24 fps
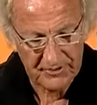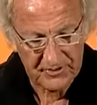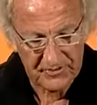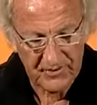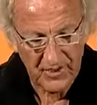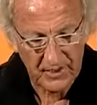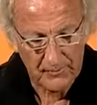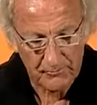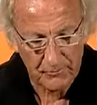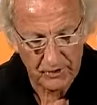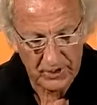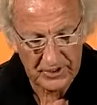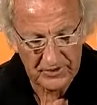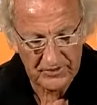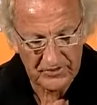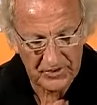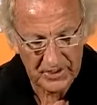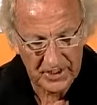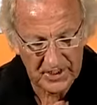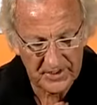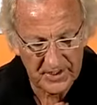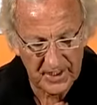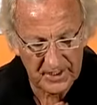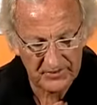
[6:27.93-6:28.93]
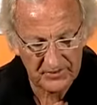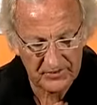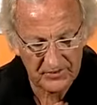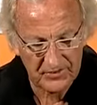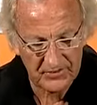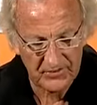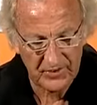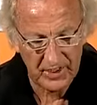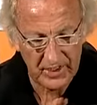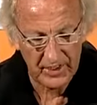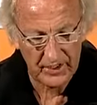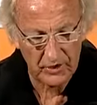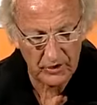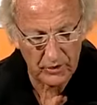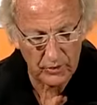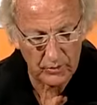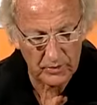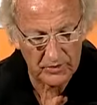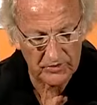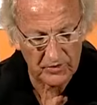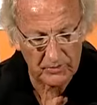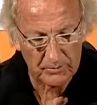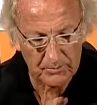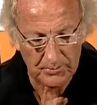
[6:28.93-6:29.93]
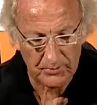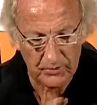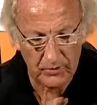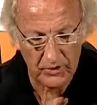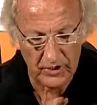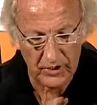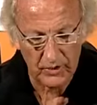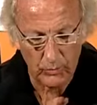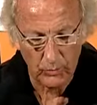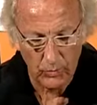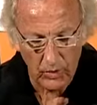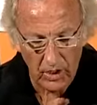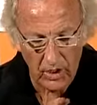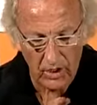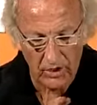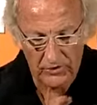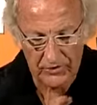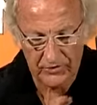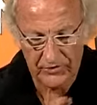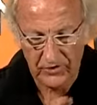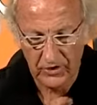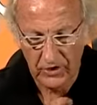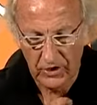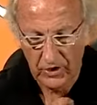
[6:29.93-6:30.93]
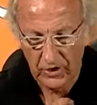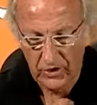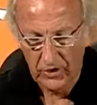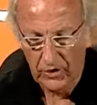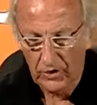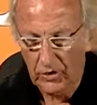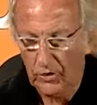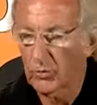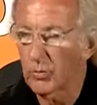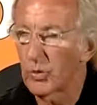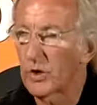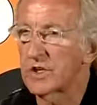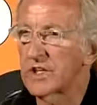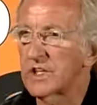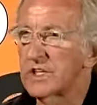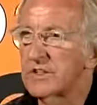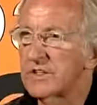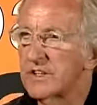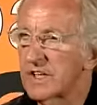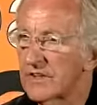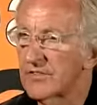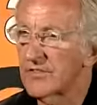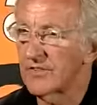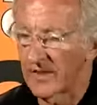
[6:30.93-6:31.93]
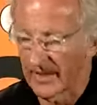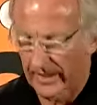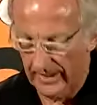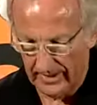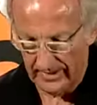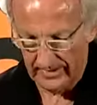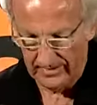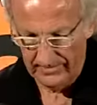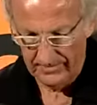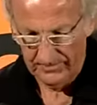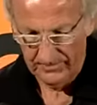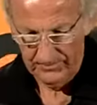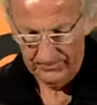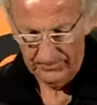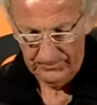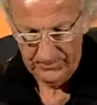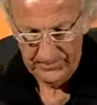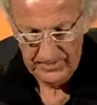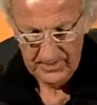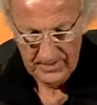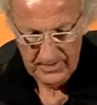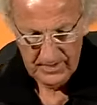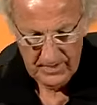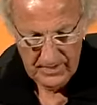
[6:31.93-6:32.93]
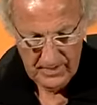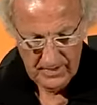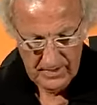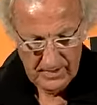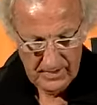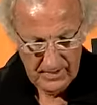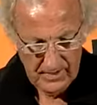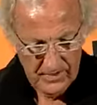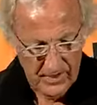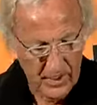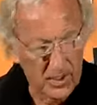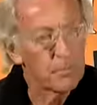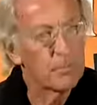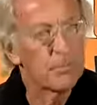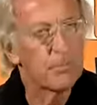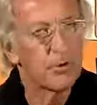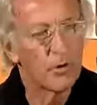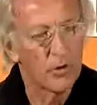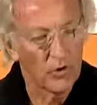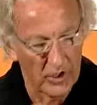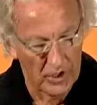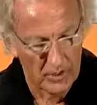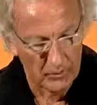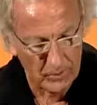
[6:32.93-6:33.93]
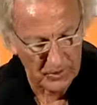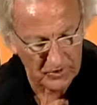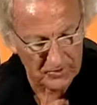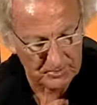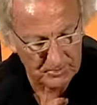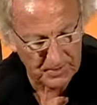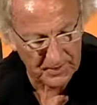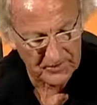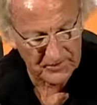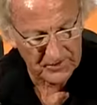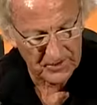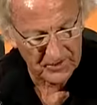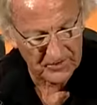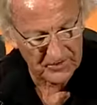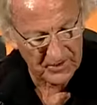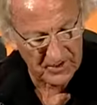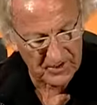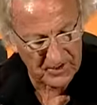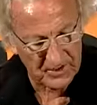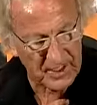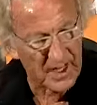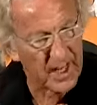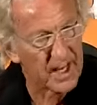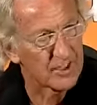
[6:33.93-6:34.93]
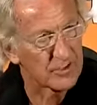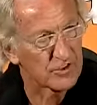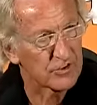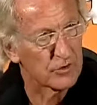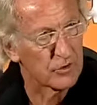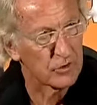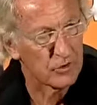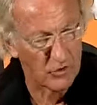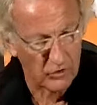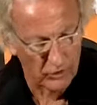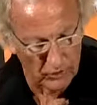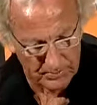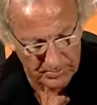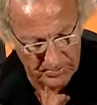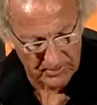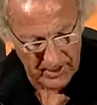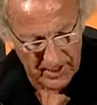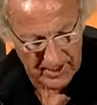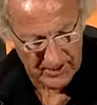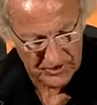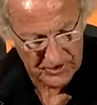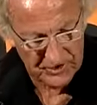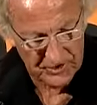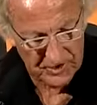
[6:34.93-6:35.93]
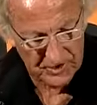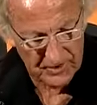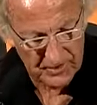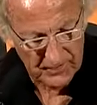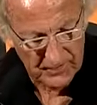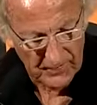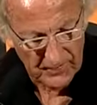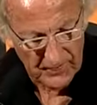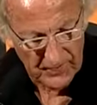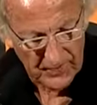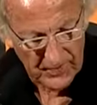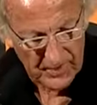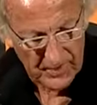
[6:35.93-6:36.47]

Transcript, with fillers: For some reason, he doesn't say who his employer was or what he did there. The employer was Business International Corporation,